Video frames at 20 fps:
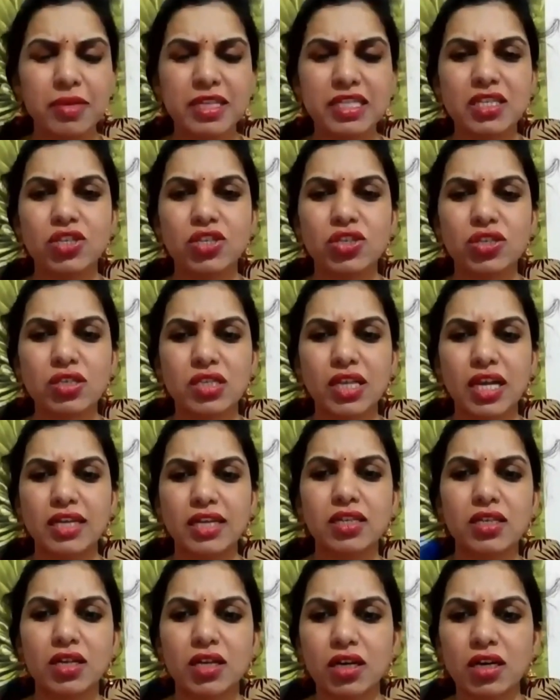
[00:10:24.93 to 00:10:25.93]
messages,
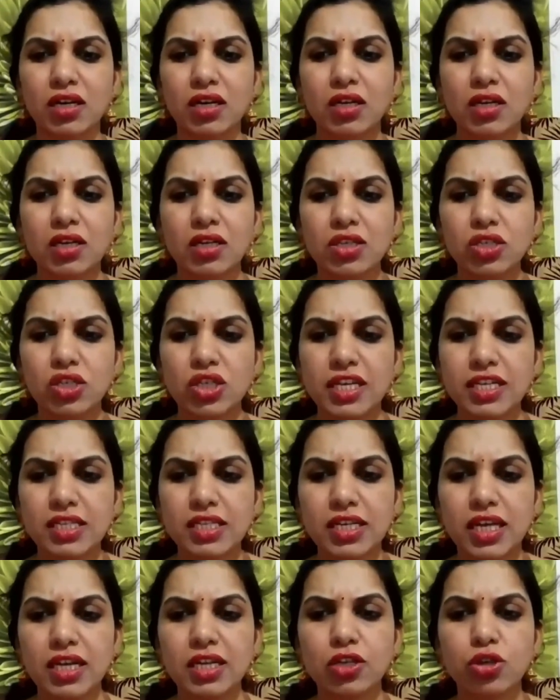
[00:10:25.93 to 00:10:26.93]
and she
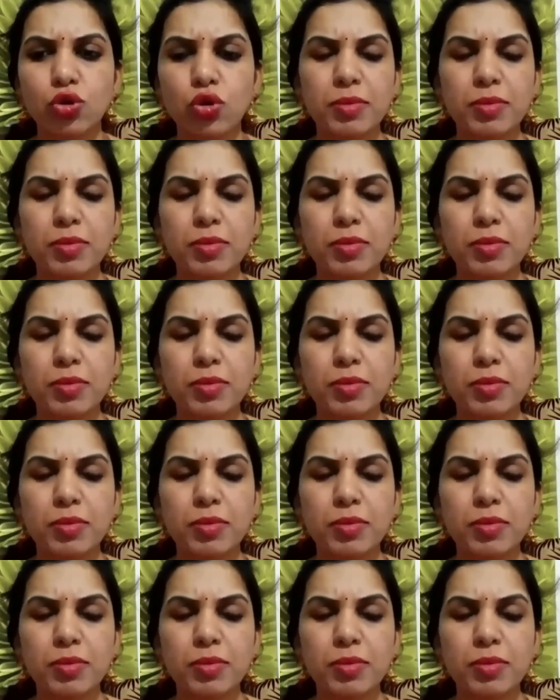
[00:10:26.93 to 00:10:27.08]
has done it.